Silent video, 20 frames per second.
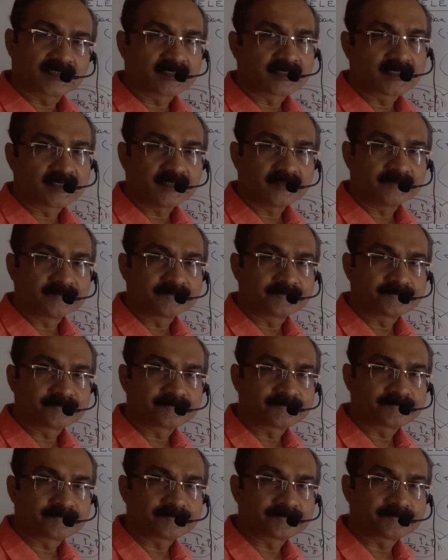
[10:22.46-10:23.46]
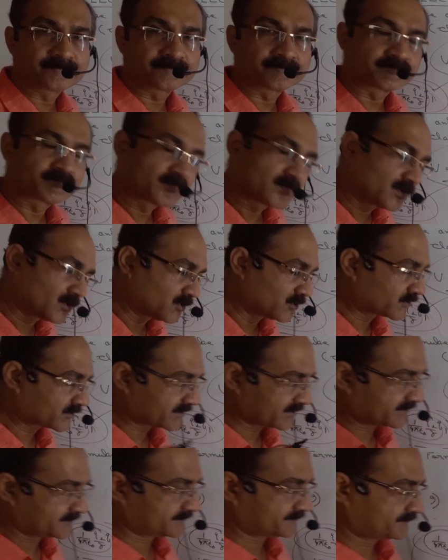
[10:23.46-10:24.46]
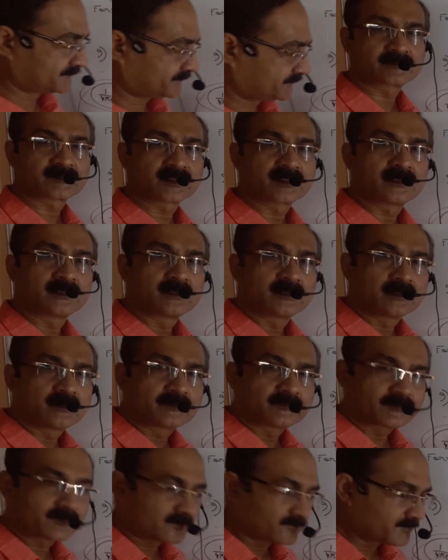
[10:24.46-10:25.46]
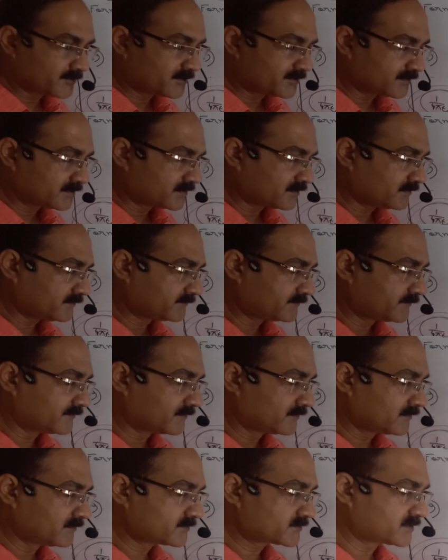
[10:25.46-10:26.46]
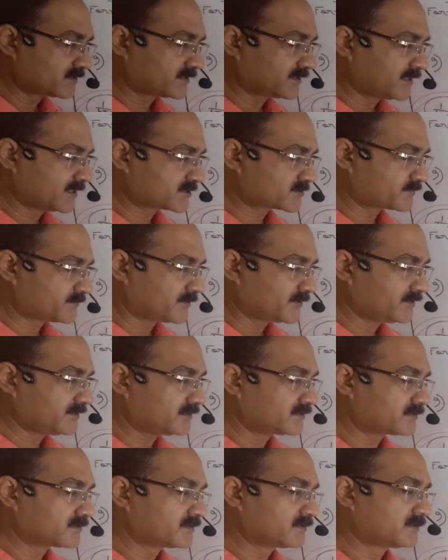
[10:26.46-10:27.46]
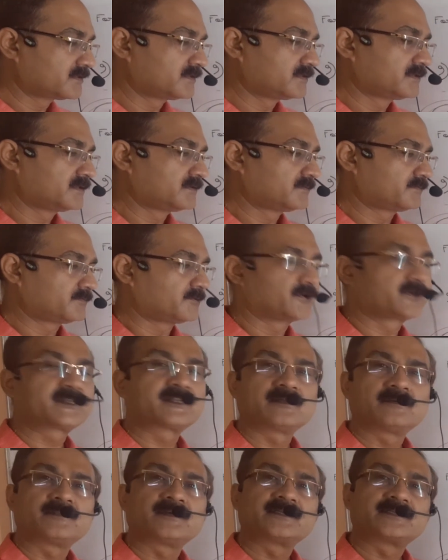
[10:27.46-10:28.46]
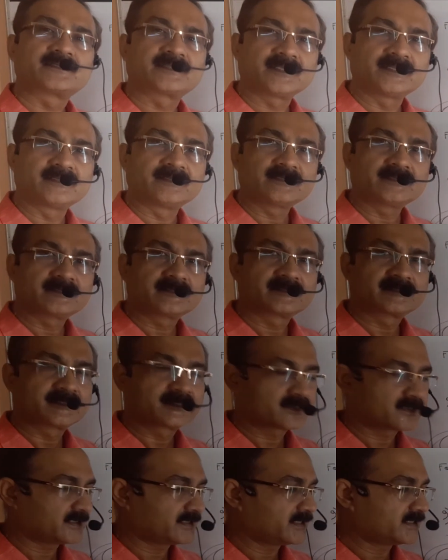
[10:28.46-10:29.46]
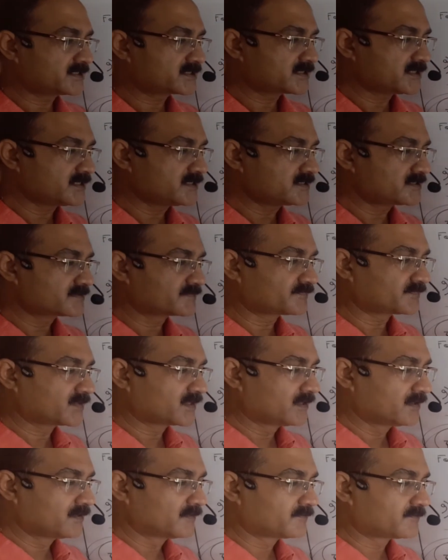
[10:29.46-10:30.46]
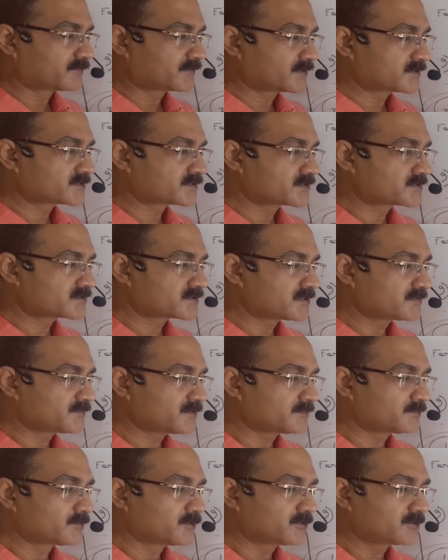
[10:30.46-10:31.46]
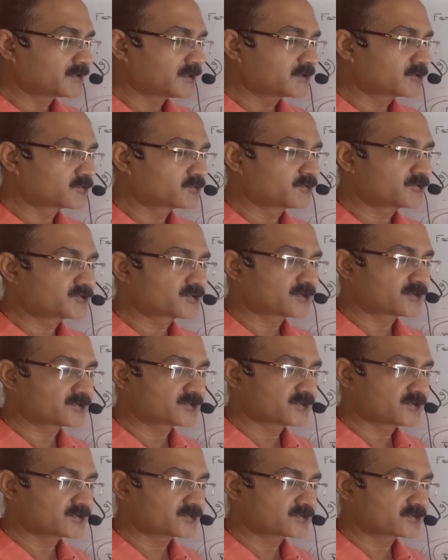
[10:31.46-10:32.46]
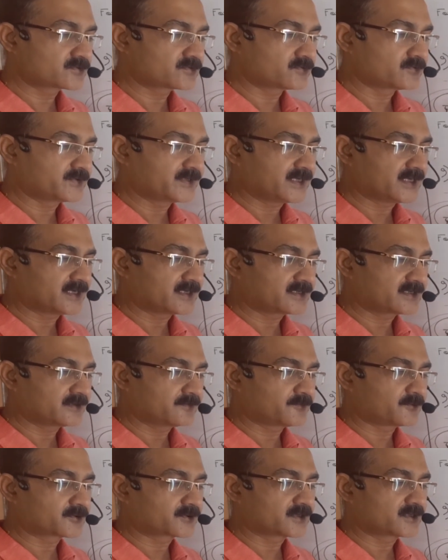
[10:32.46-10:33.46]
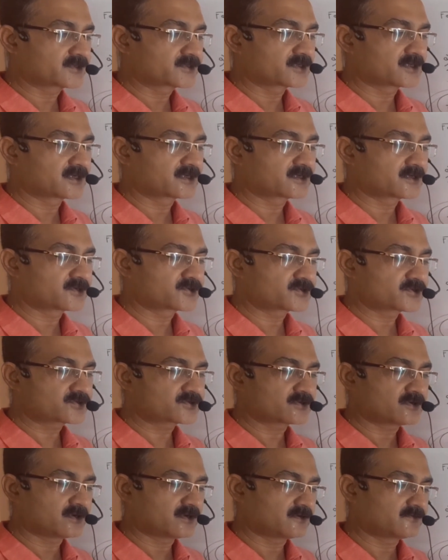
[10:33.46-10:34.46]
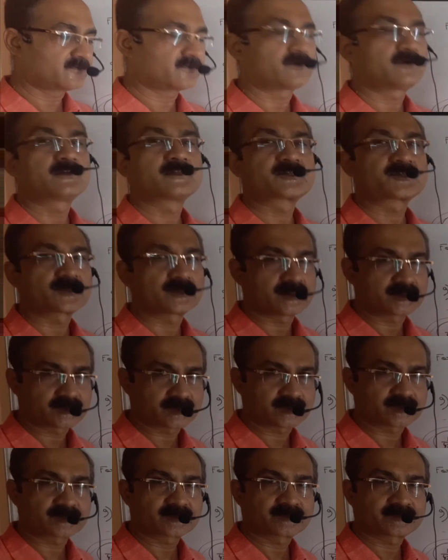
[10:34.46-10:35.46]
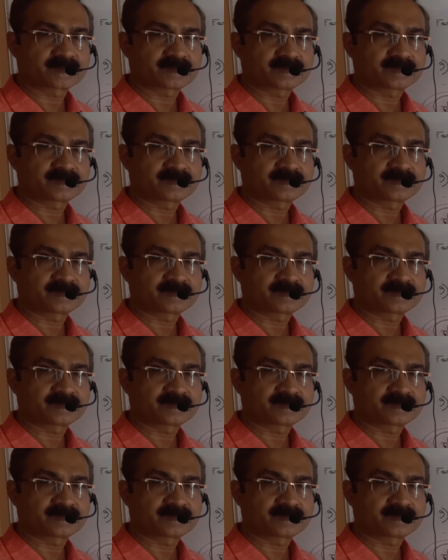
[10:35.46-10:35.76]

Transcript: Clear? Okay. From here follows the next point, point number 10. It says, for a system of more than two charges, we add the potential energies of all charges.